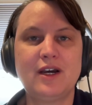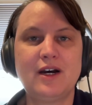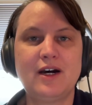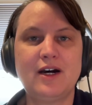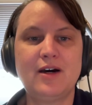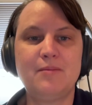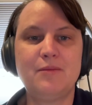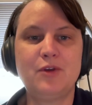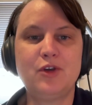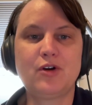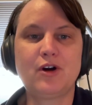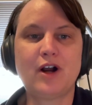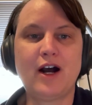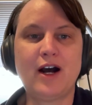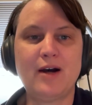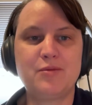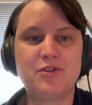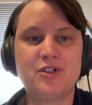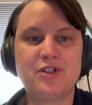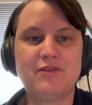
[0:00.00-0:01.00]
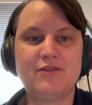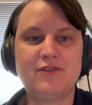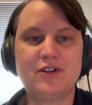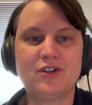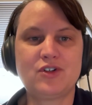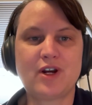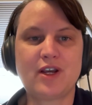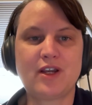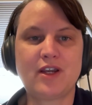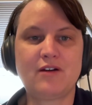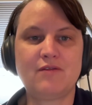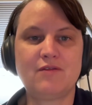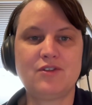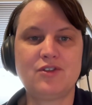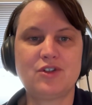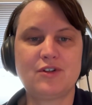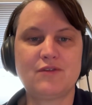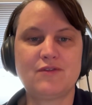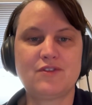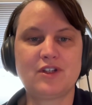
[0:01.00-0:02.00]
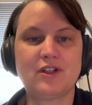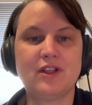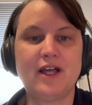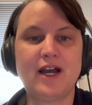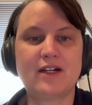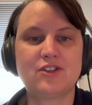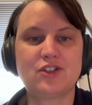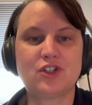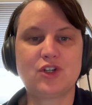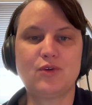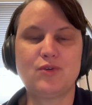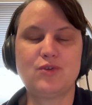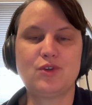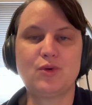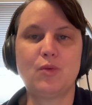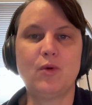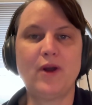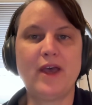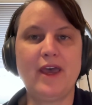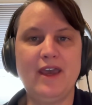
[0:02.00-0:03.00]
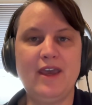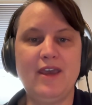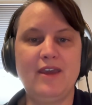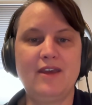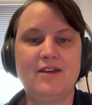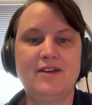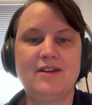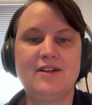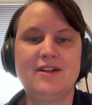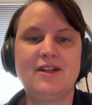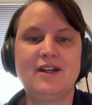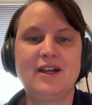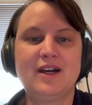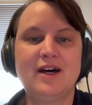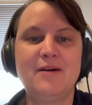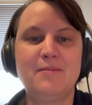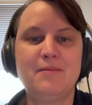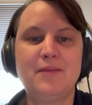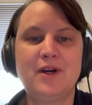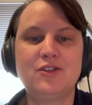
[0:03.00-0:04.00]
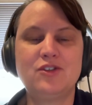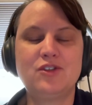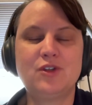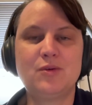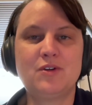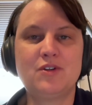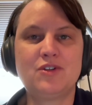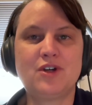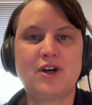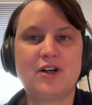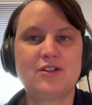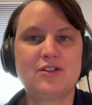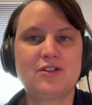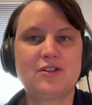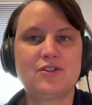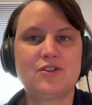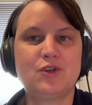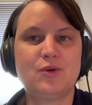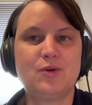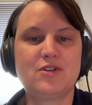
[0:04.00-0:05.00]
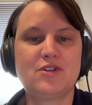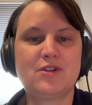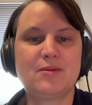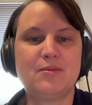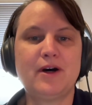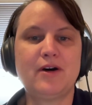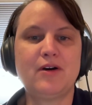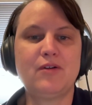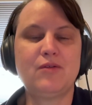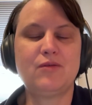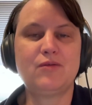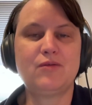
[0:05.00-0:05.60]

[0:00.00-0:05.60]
your option for TRICARE Reserve Select goes away. Mike, do you want to talk to us about